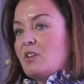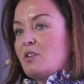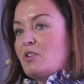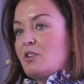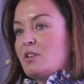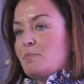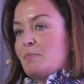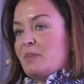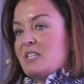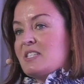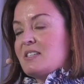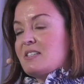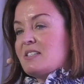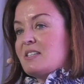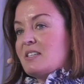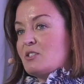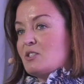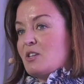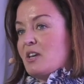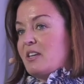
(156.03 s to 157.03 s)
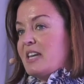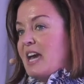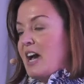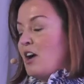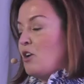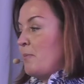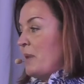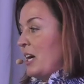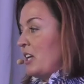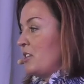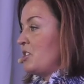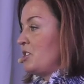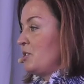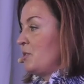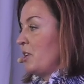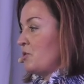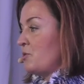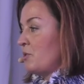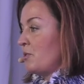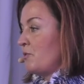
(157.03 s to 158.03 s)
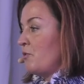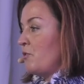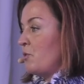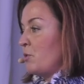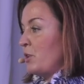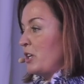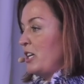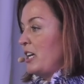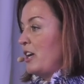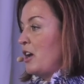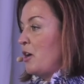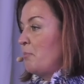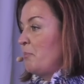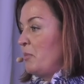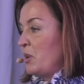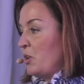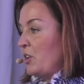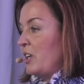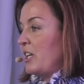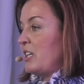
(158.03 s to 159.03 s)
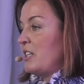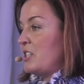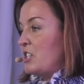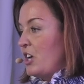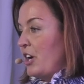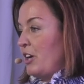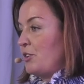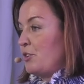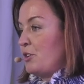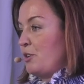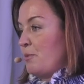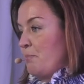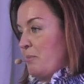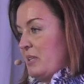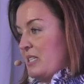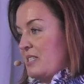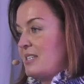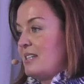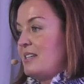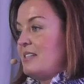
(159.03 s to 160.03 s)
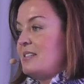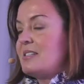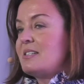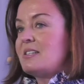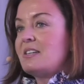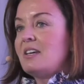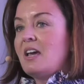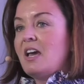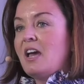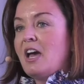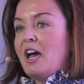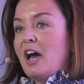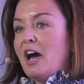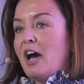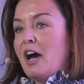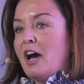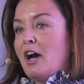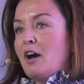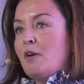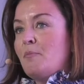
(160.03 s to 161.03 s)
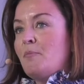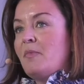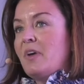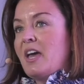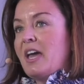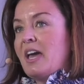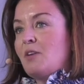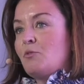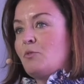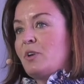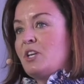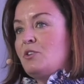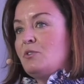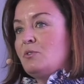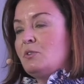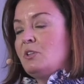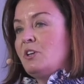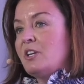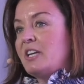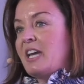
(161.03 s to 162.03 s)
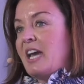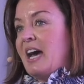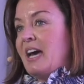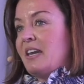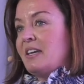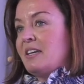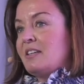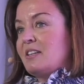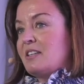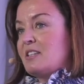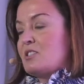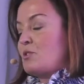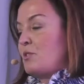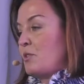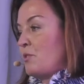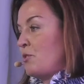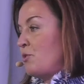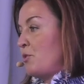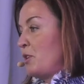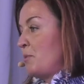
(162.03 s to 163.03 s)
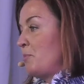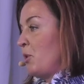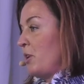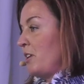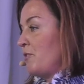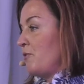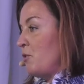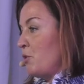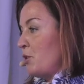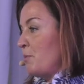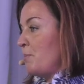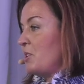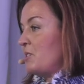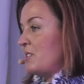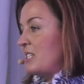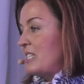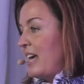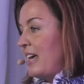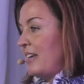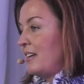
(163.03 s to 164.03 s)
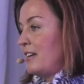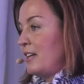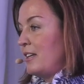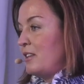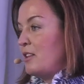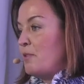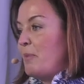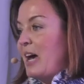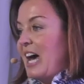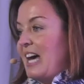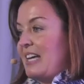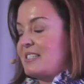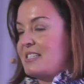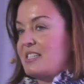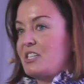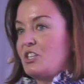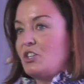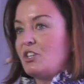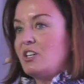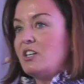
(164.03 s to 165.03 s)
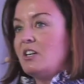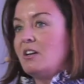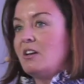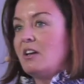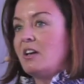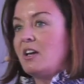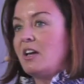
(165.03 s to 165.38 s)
the business is now about a $240 billion business. Um, and when you look at it, it's grown 3.4% in the past year.